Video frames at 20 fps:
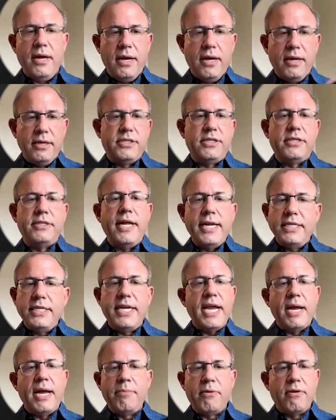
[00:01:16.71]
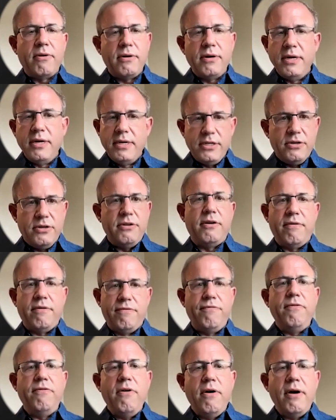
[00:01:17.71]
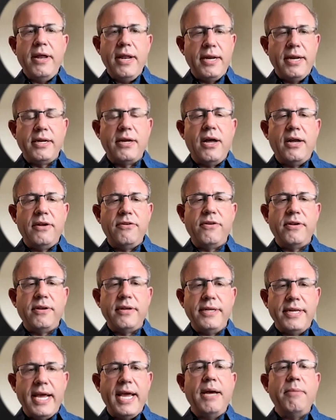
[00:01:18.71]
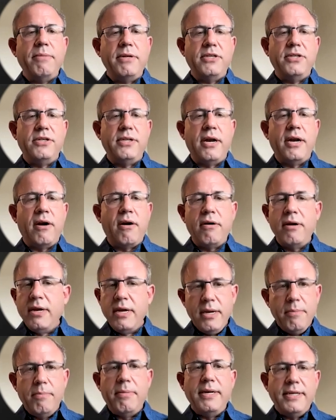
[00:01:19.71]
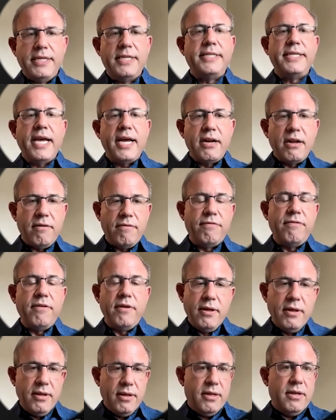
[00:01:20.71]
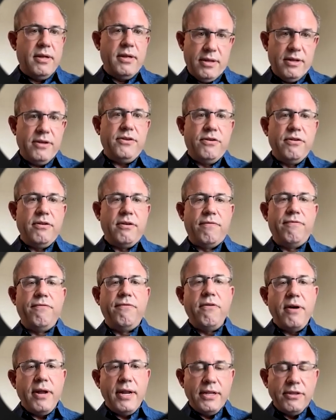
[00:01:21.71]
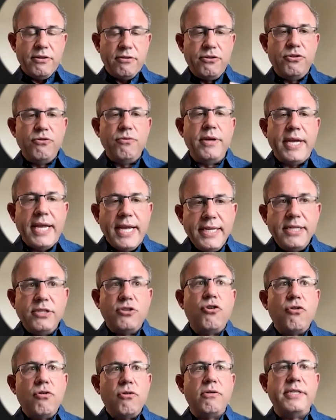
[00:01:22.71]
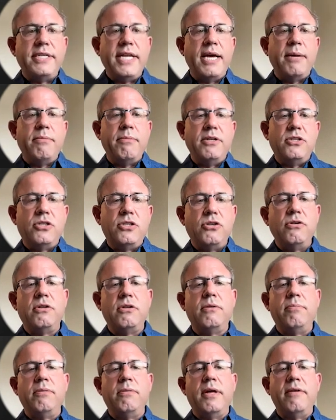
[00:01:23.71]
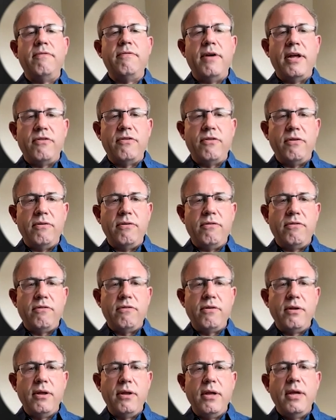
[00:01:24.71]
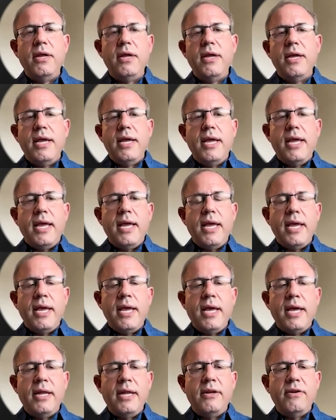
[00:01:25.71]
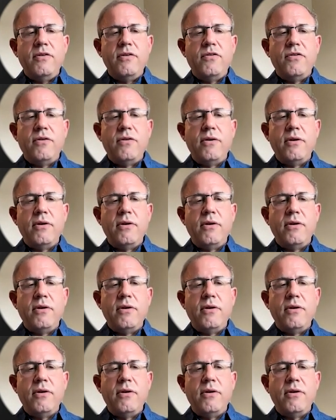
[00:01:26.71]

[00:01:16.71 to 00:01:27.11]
a sledgehammer to their foot and causing damage there, but instead of to their foot, they're doing internal damage to their blood vessels. And